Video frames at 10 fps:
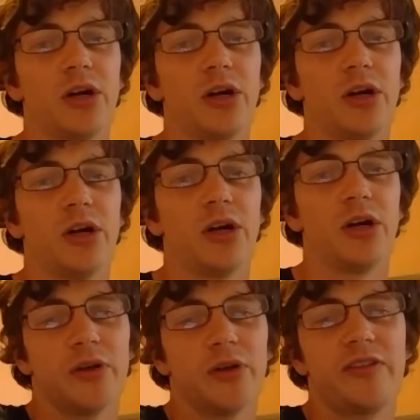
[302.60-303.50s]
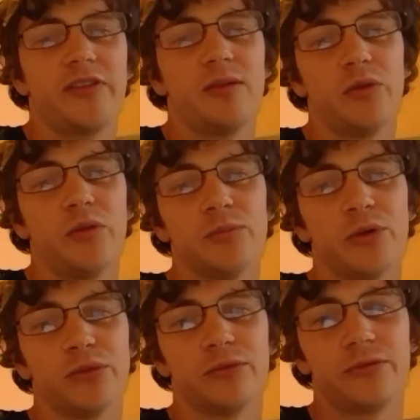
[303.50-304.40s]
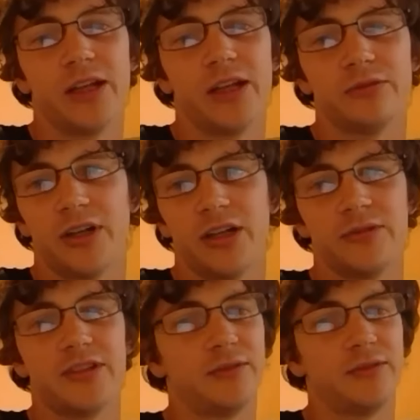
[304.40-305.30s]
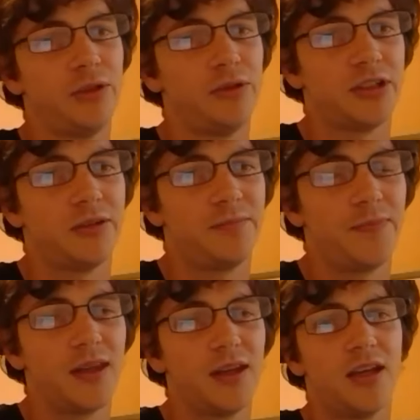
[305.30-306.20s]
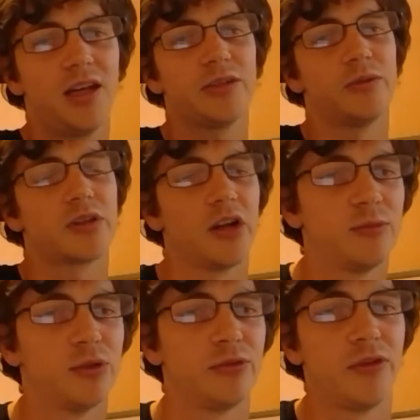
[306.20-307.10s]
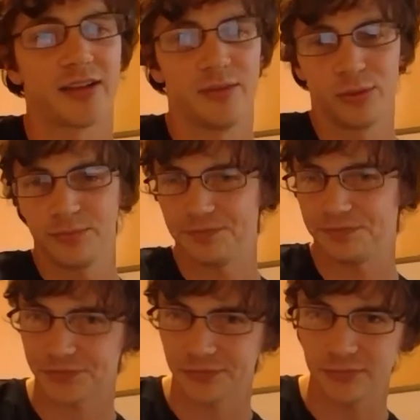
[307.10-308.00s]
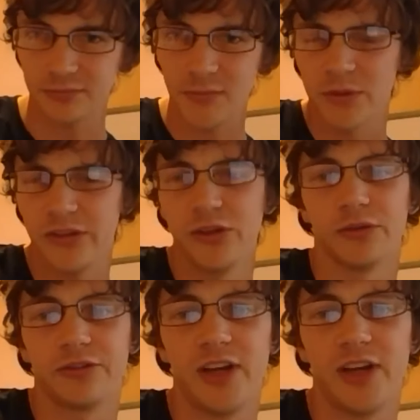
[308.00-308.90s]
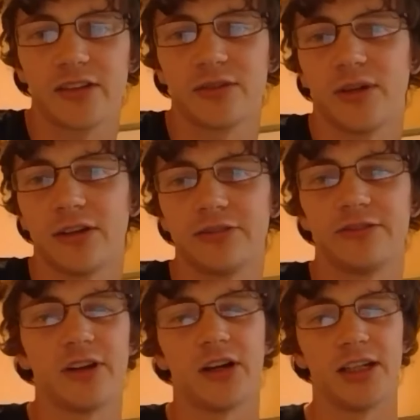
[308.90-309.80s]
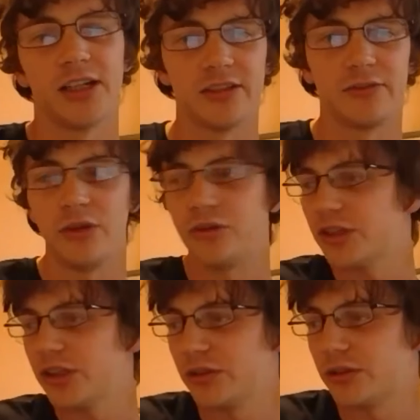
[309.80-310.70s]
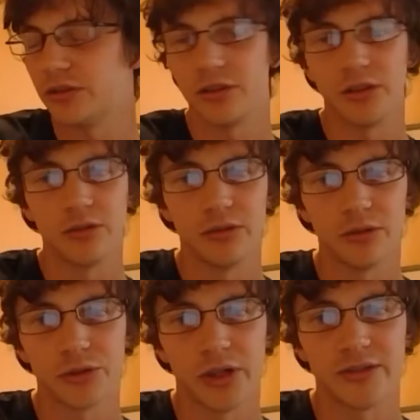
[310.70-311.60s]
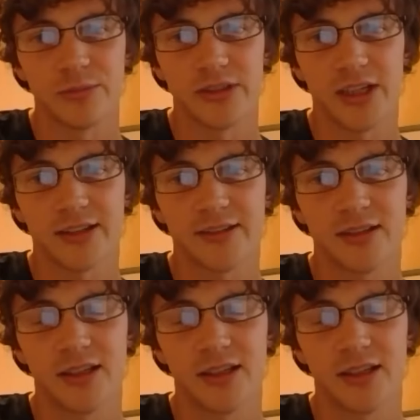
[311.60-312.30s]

can step by step move your model further and further into the future. So it's kind of more flexible because you're not fixed on how far into the future you're trying to predict.